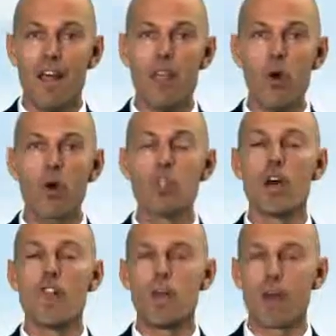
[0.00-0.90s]
than
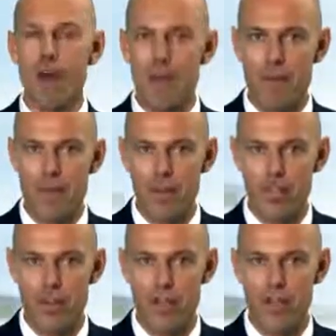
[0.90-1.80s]
those of the
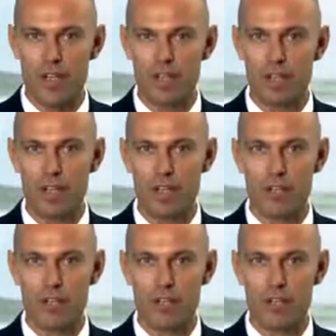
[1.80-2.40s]
primary trend.